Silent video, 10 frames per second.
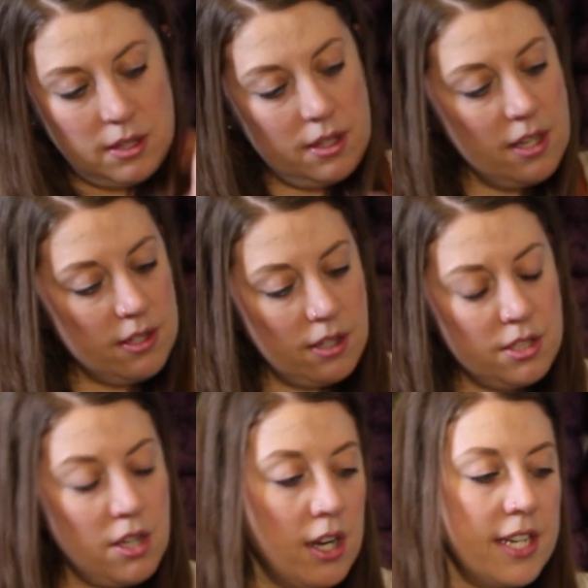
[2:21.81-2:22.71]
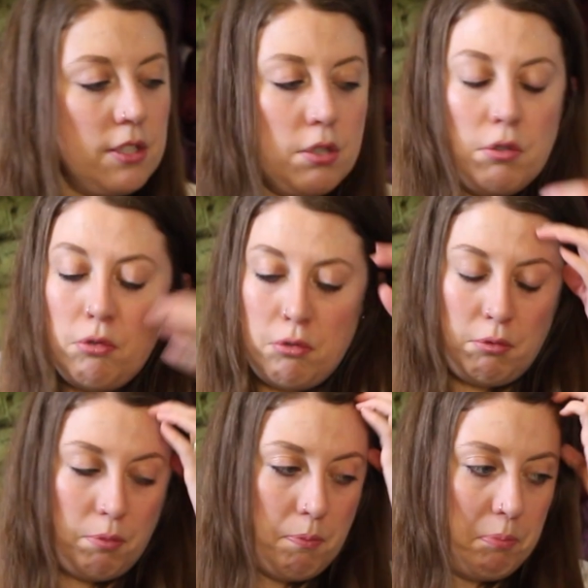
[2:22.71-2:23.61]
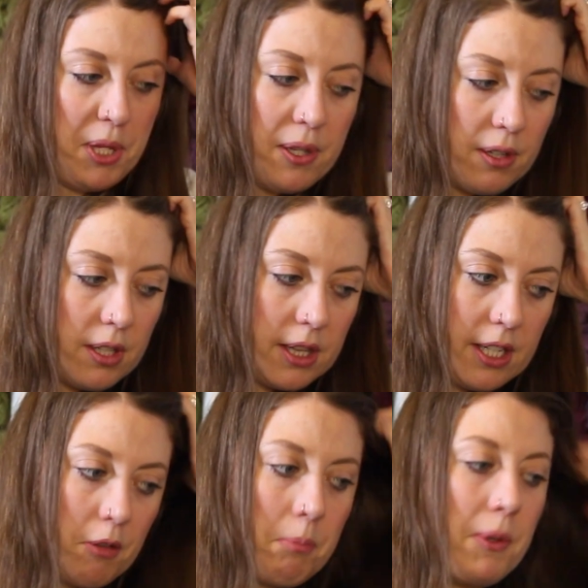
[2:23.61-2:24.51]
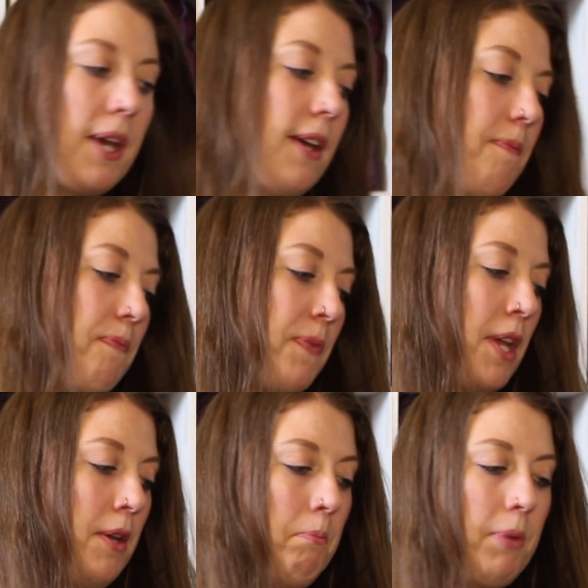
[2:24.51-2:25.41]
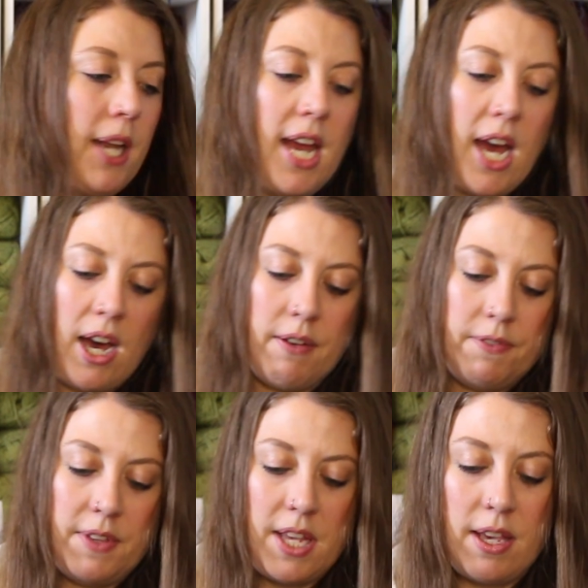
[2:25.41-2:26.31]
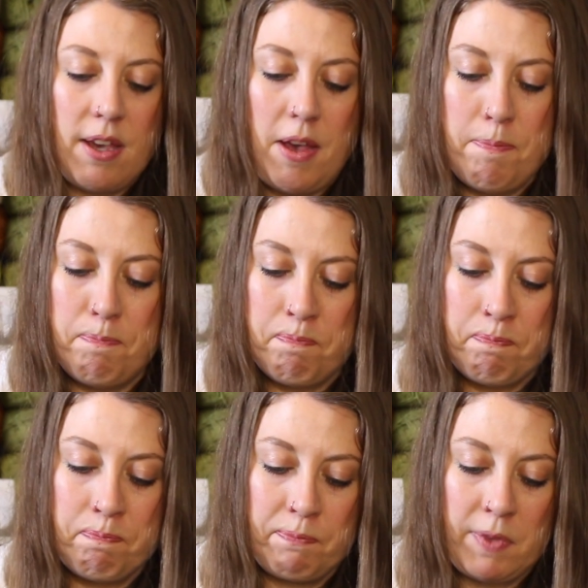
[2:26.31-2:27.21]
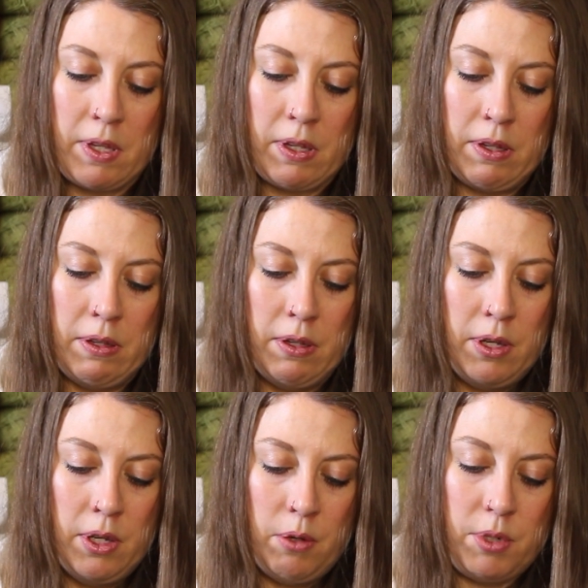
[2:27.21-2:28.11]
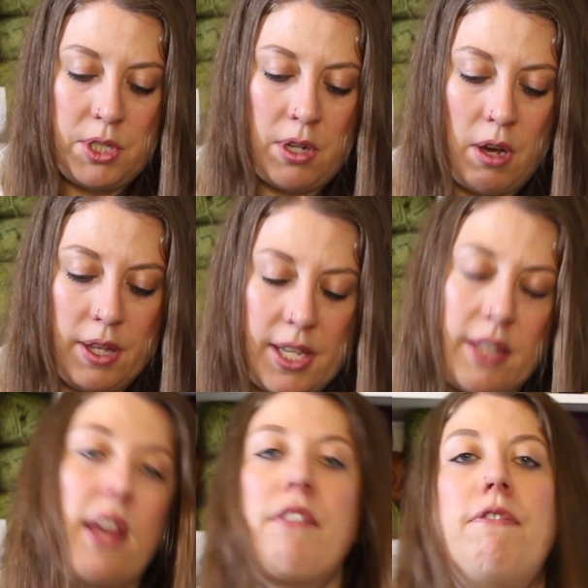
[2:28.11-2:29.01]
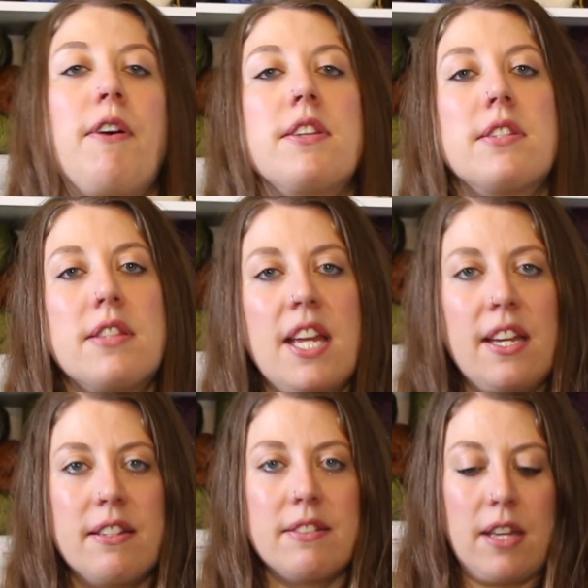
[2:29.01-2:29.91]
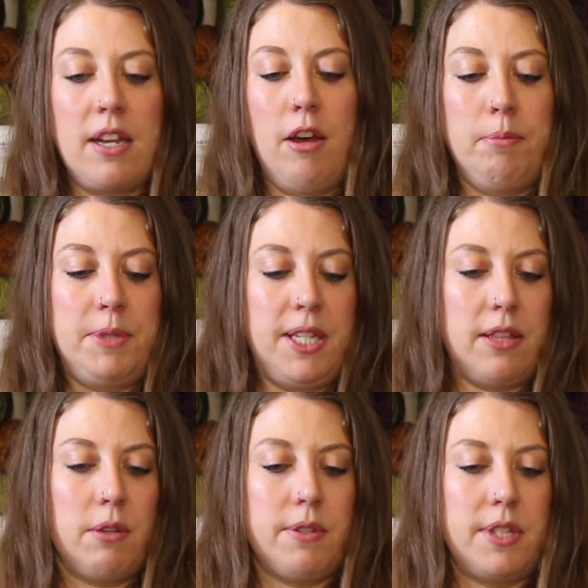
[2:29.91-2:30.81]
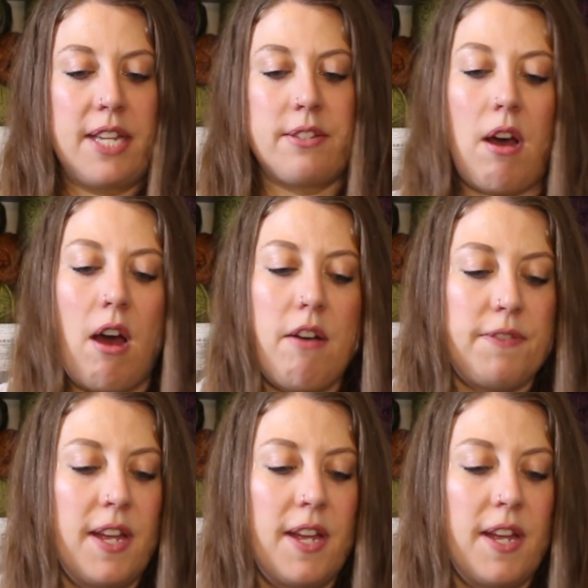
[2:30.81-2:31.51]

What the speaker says: these are starting to pill a little bit, but I have the, what you call it, that like fuzz thing that helps get those things off.